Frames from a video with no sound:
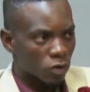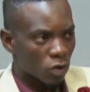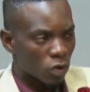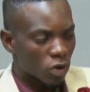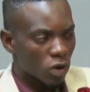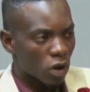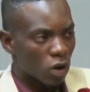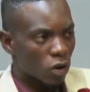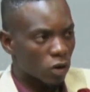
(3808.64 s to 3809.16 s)

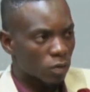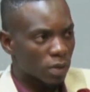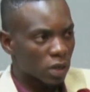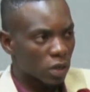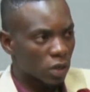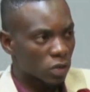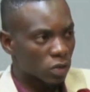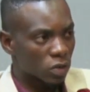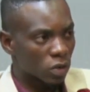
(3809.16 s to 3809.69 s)
crude oil
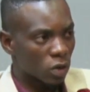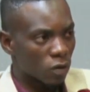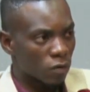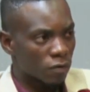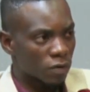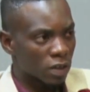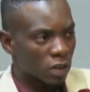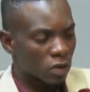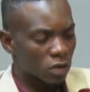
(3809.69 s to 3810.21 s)
because of
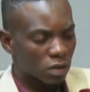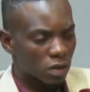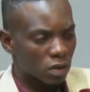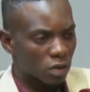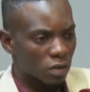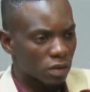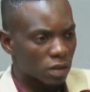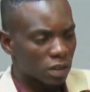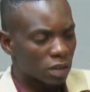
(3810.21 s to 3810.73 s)
the
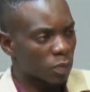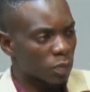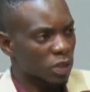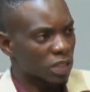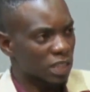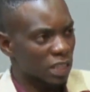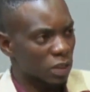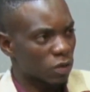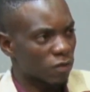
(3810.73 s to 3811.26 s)

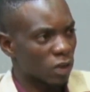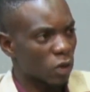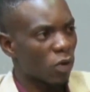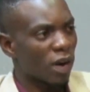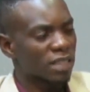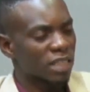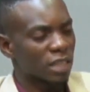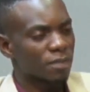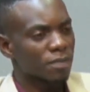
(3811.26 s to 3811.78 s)
depreciation of the
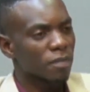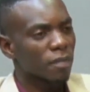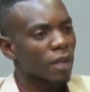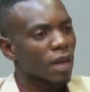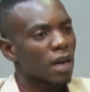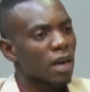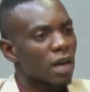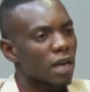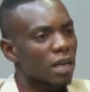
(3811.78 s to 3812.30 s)
kwacha.
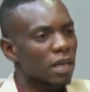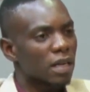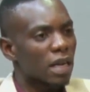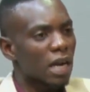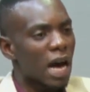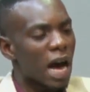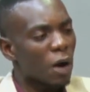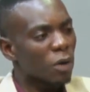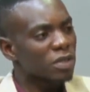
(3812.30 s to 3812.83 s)

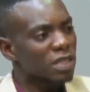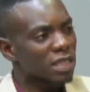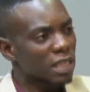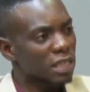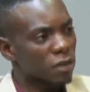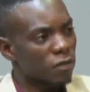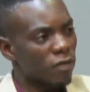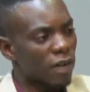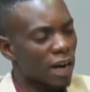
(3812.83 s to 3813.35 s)
How
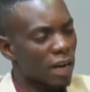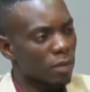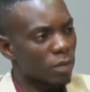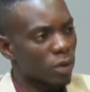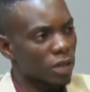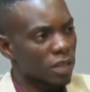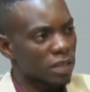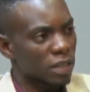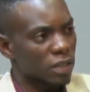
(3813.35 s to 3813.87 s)

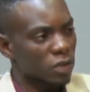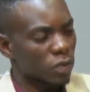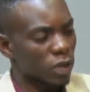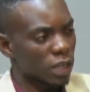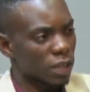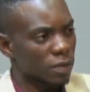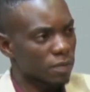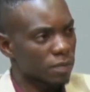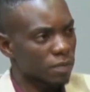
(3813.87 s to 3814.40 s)
justifiable is this really?